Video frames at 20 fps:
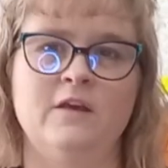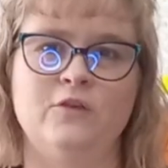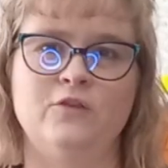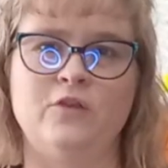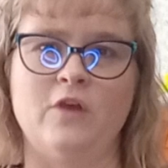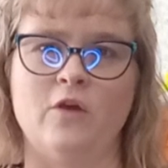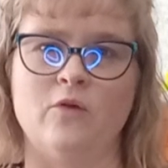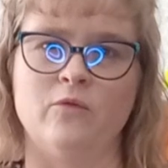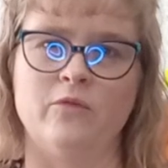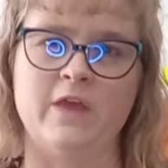
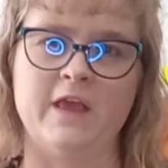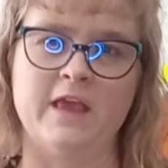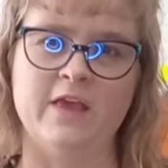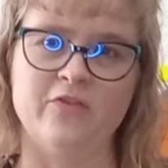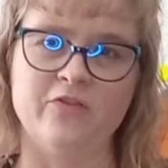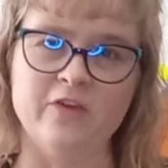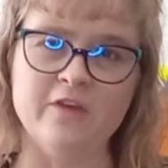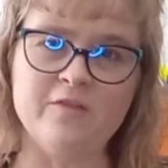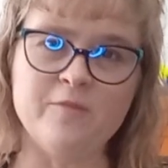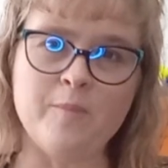So they
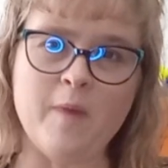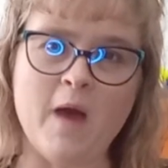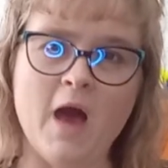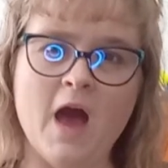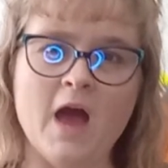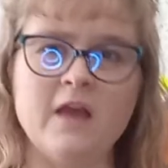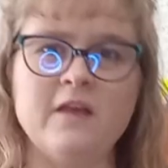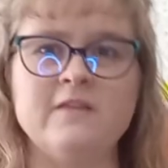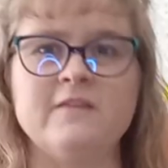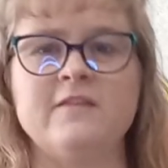get this
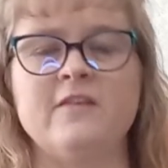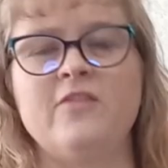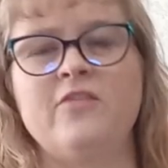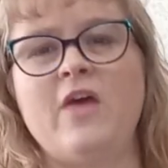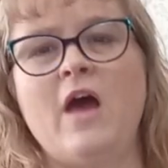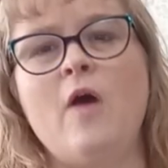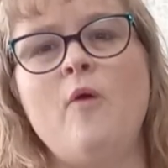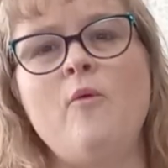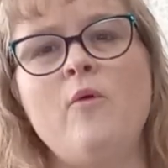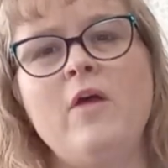box.
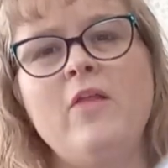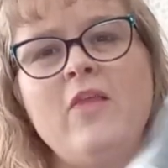That